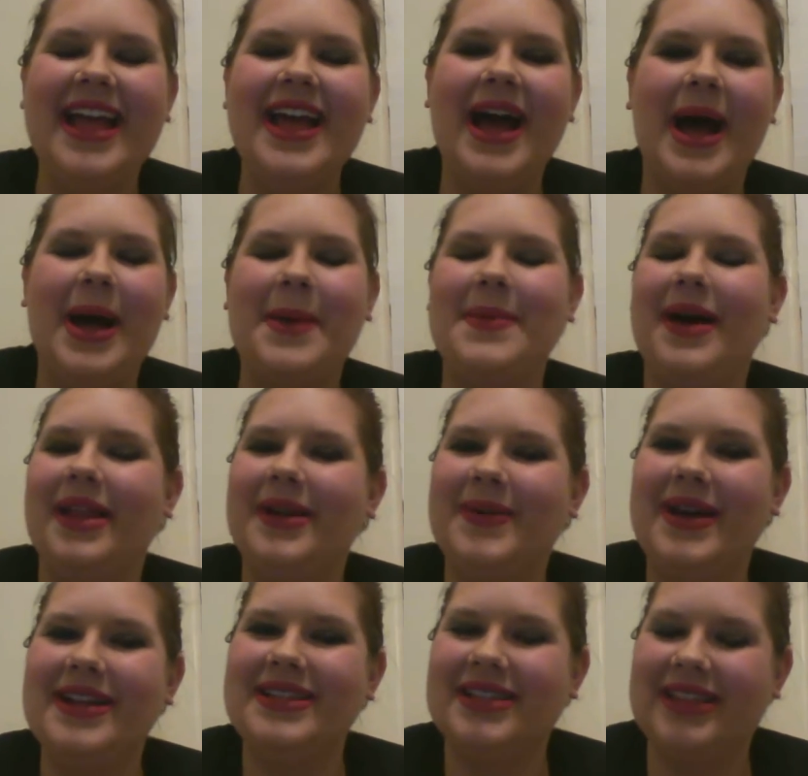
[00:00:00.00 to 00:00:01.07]

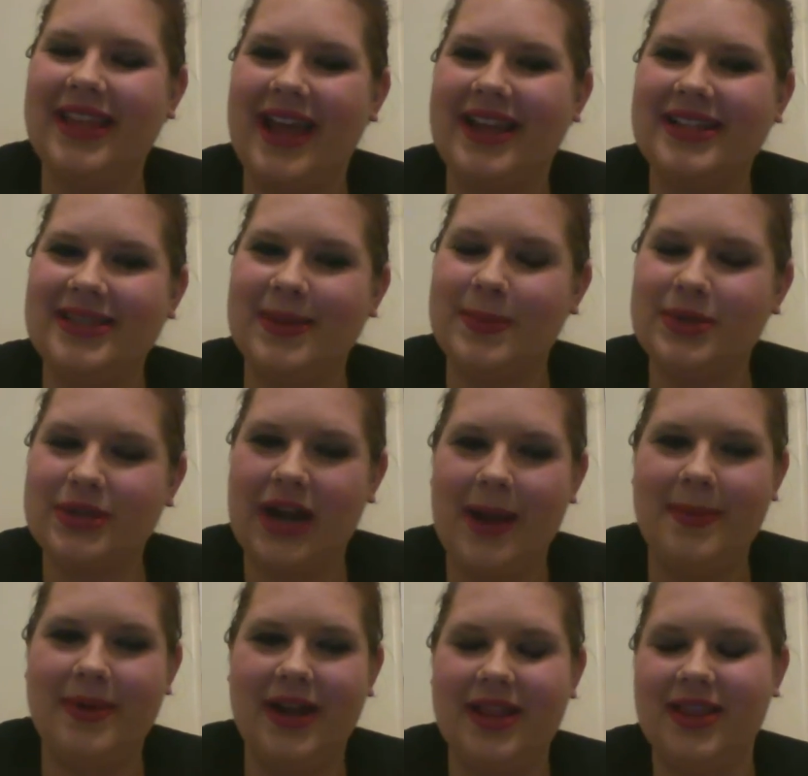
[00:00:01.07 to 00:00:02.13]
Otherwise, like and subscribe, and
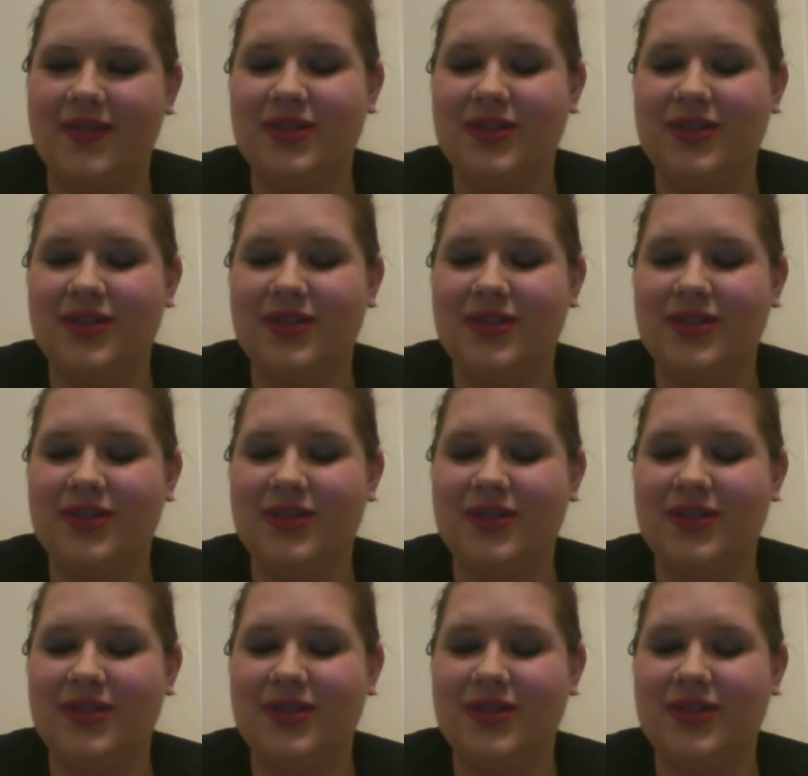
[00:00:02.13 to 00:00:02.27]
I'd love to